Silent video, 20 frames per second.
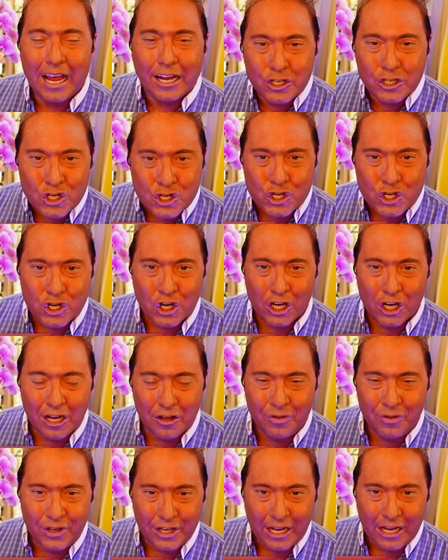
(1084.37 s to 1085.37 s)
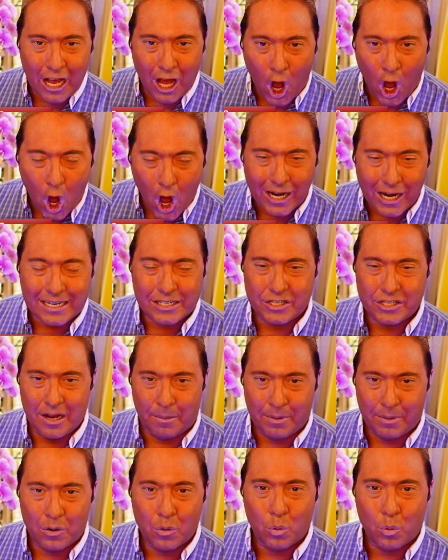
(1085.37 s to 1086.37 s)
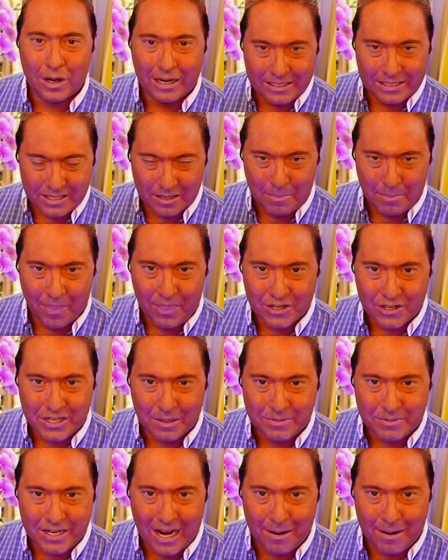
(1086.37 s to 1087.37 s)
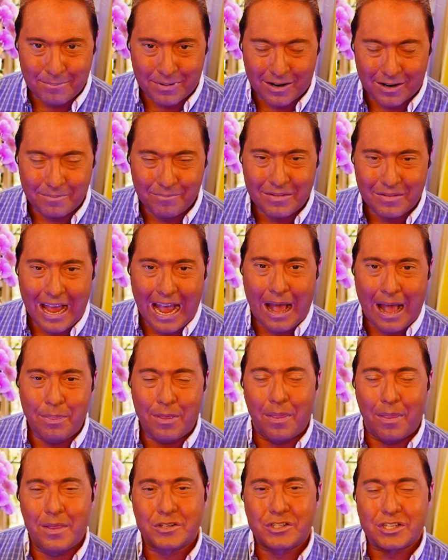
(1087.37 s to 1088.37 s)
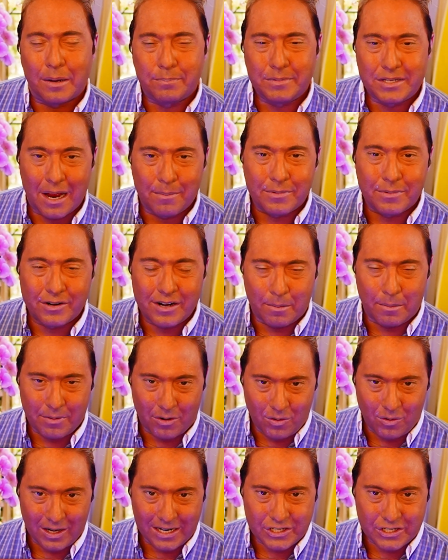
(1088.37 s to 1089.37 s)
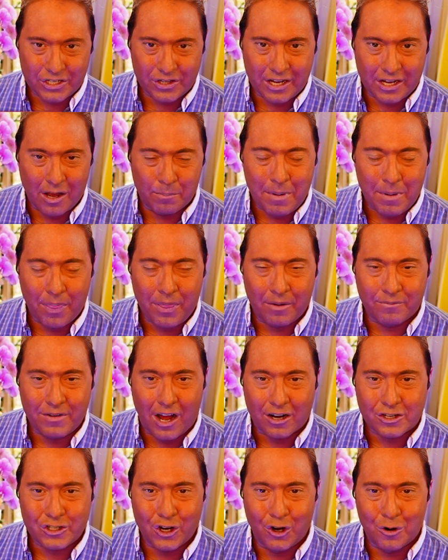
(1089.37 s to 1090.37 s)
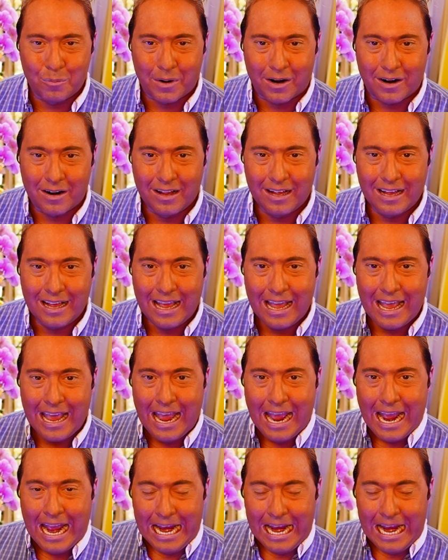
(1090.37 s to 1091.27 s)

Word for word: The, the August number released in the month of September, and then the September number released in the month of October.